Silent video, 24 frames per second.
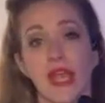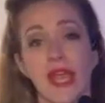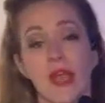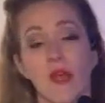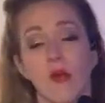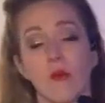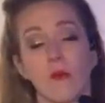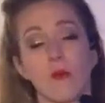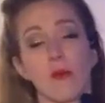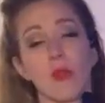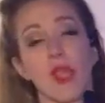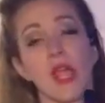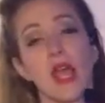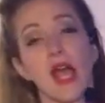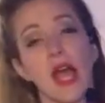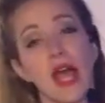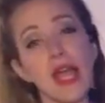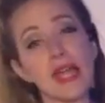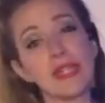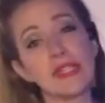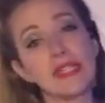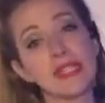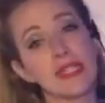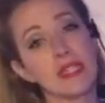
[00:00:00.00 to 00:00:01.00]
Now,
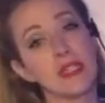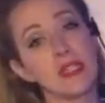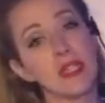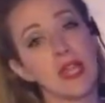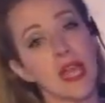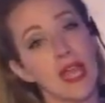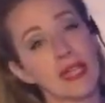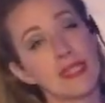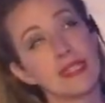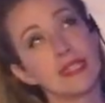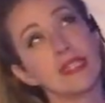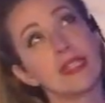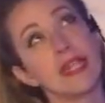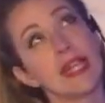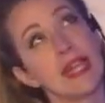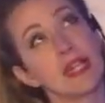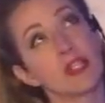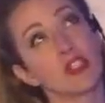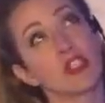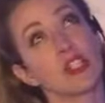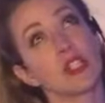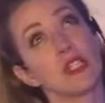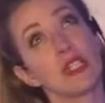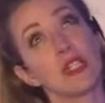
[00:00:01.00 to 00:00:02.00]
I did
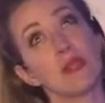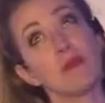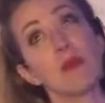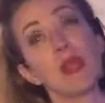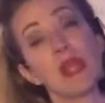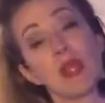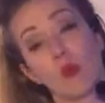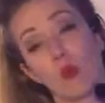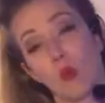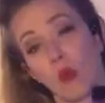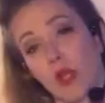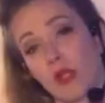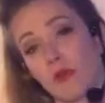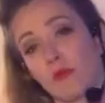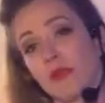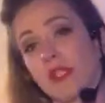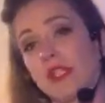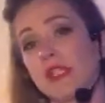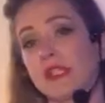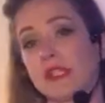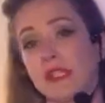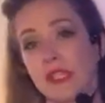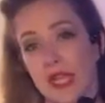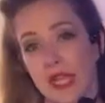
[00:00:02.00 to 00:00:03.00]
actually make
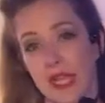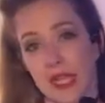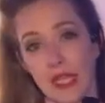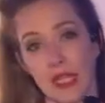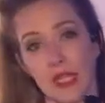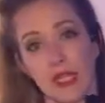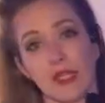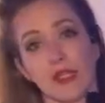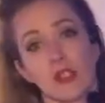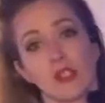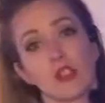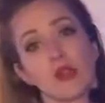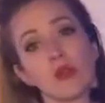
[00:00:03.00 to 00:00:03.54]
one mistake,